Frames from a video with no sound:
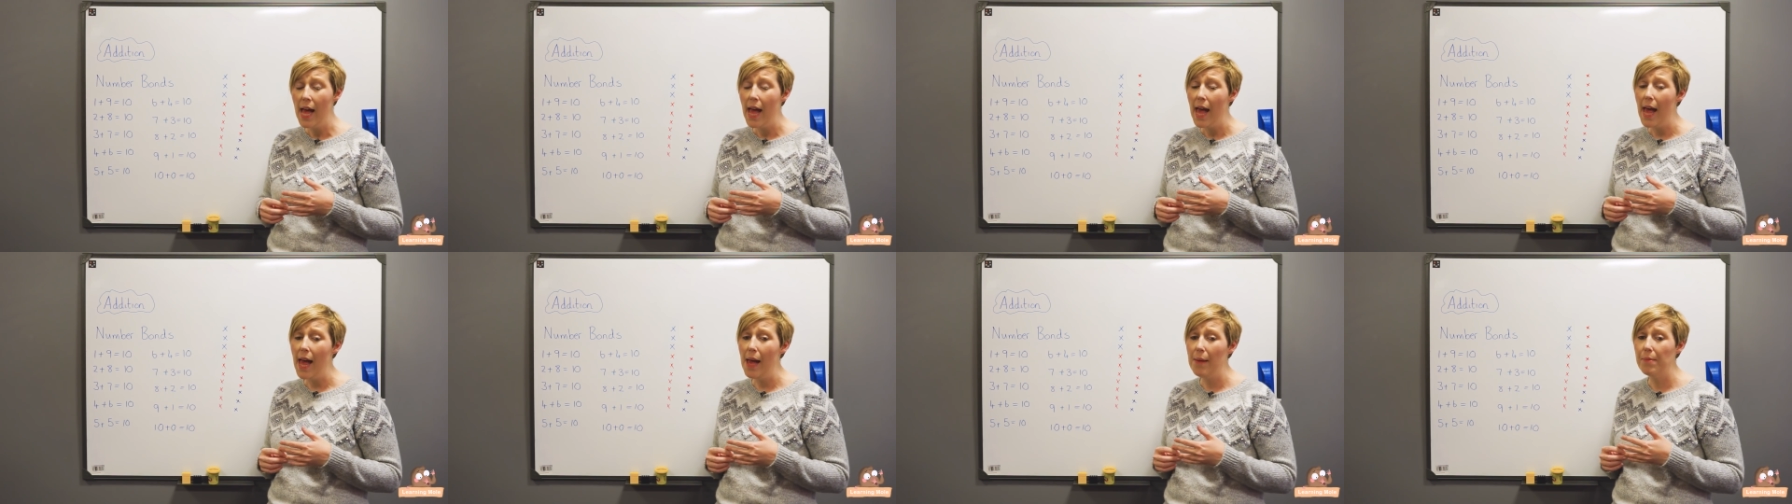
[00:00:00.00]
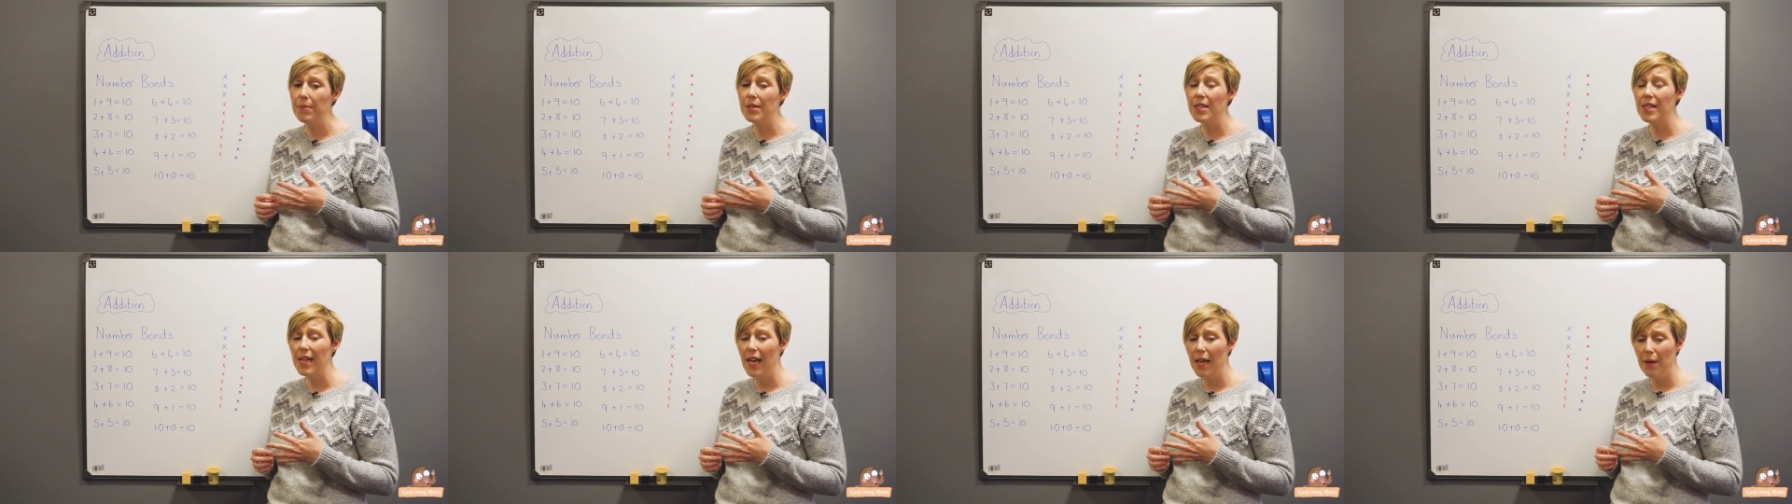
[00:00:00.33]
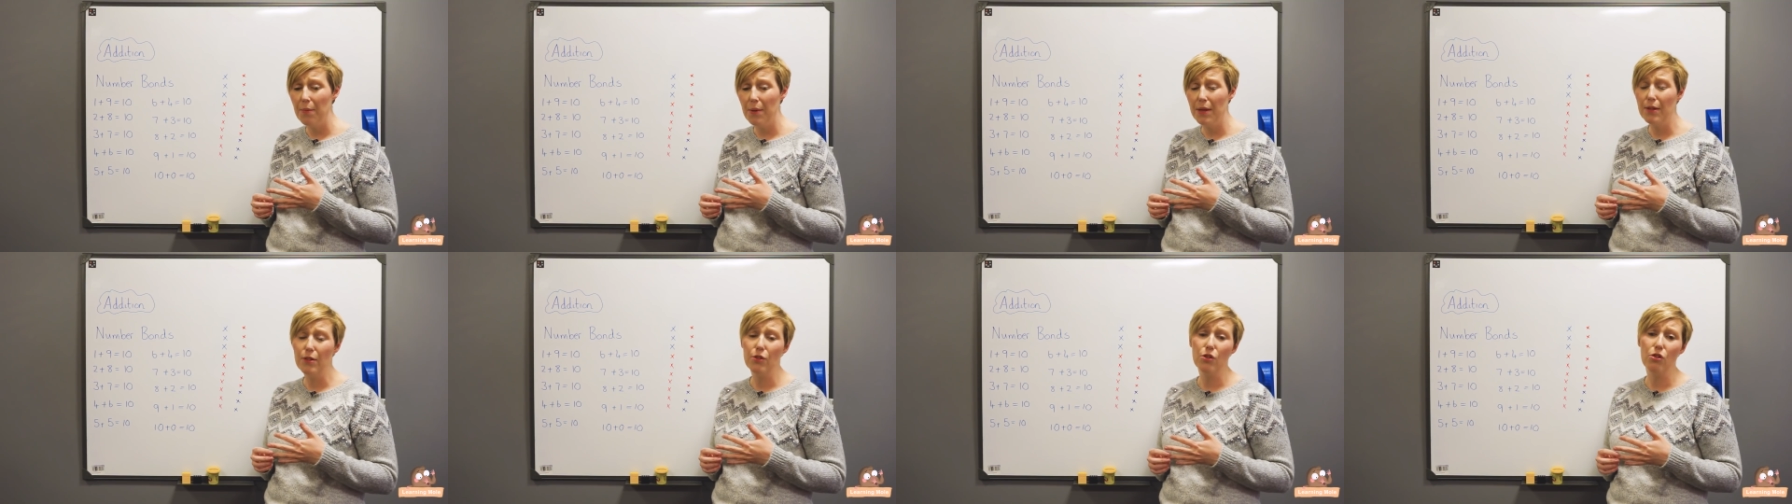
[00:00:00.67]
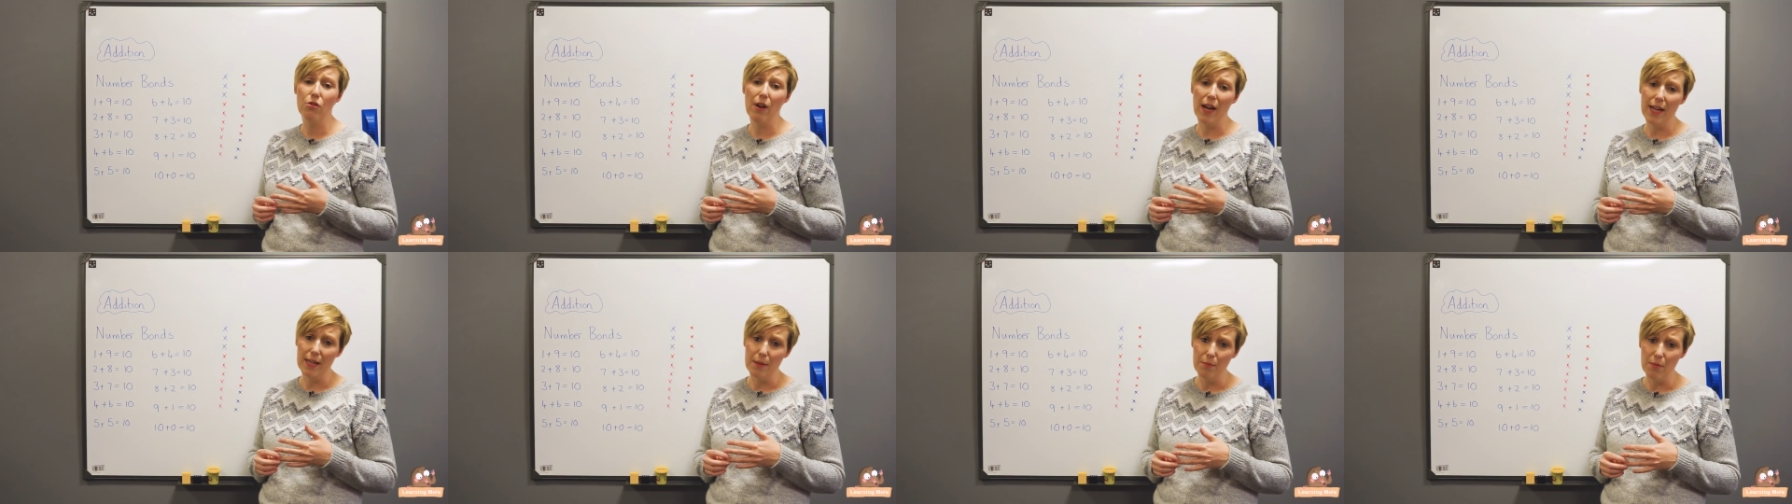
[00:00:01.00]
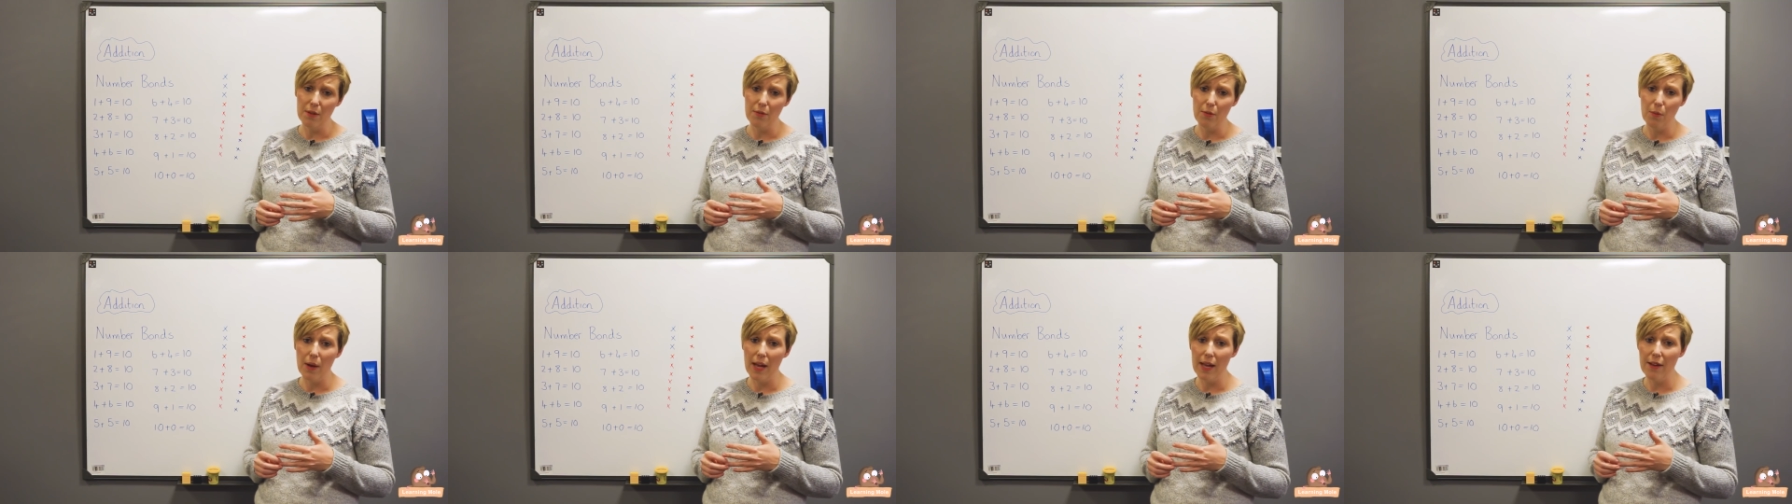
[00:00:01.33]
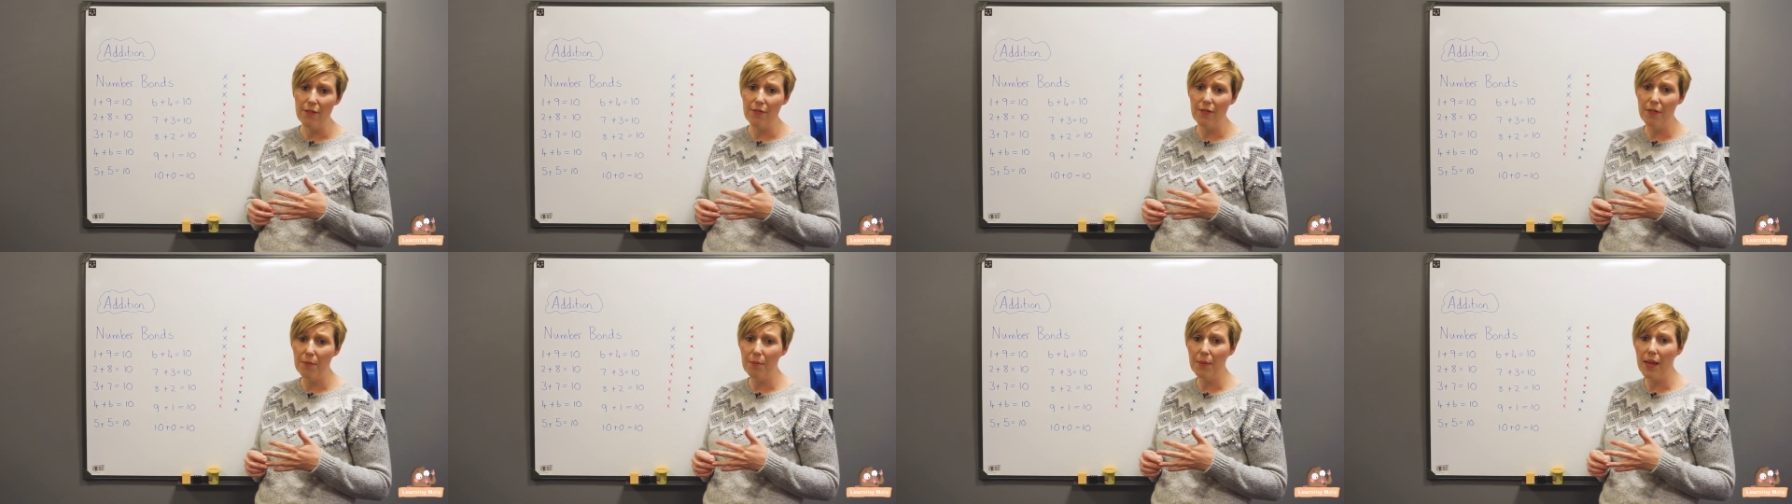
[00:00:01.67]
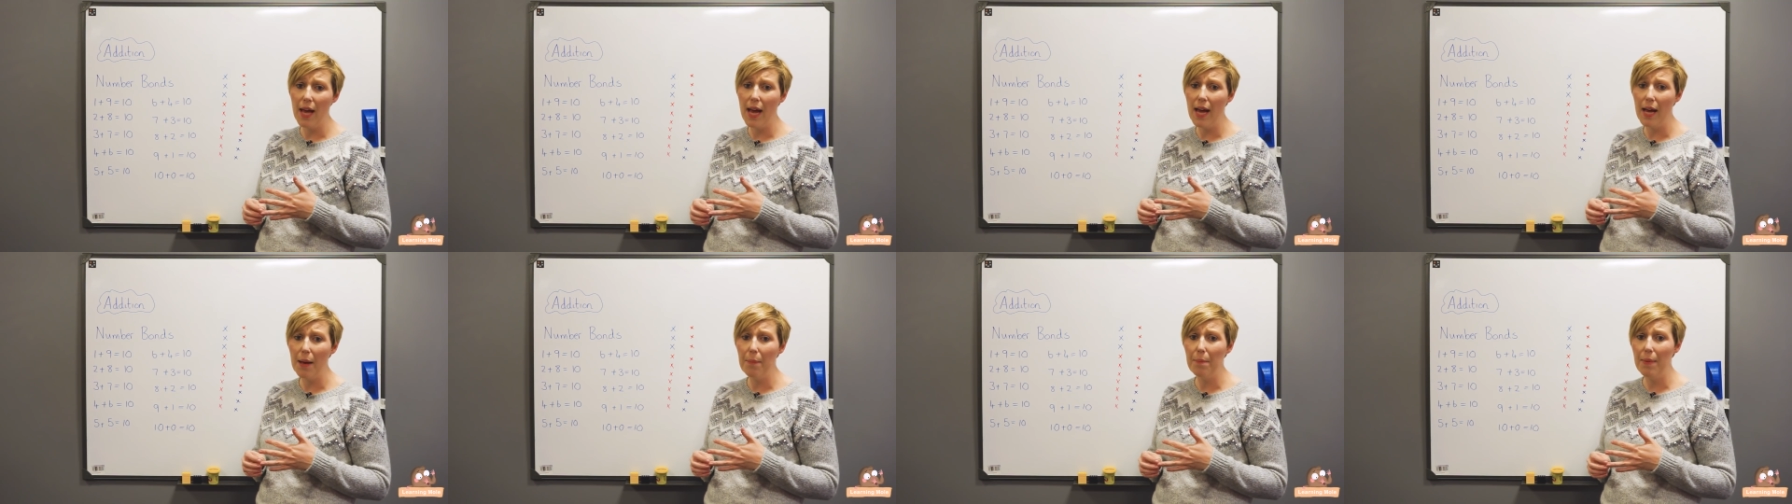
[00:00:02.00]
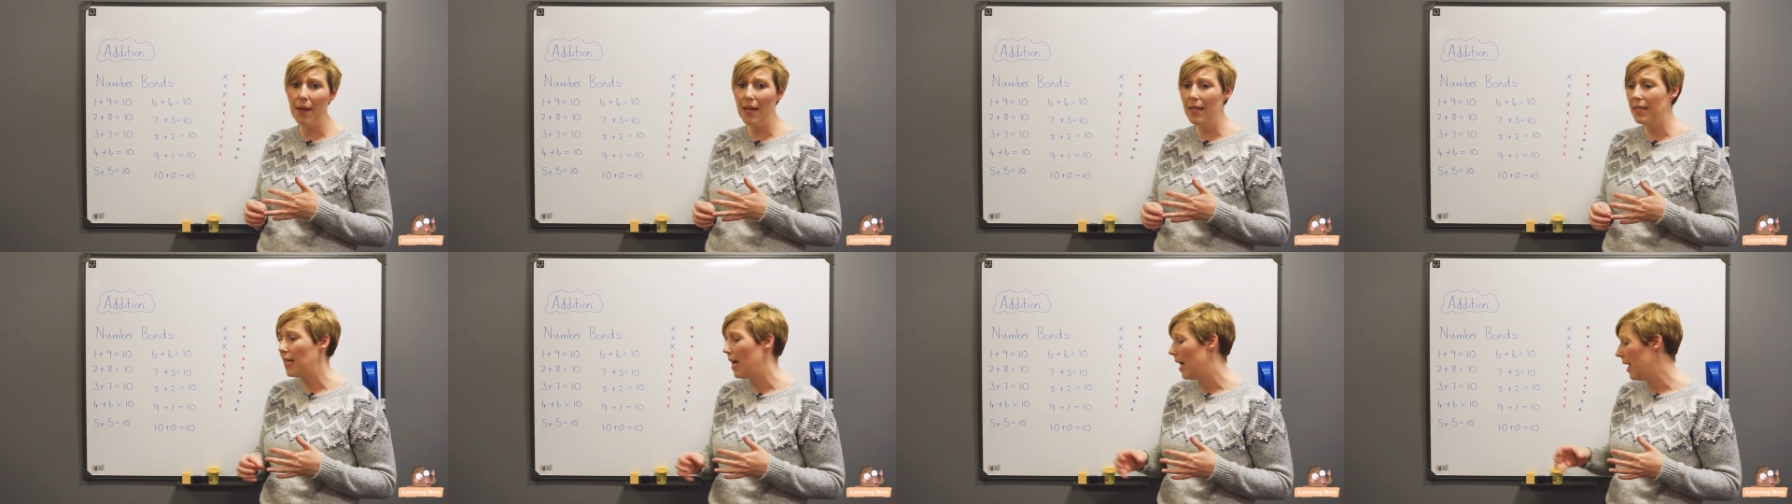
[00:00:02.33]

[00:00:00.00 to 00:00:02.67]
and today we try to move away from that a bit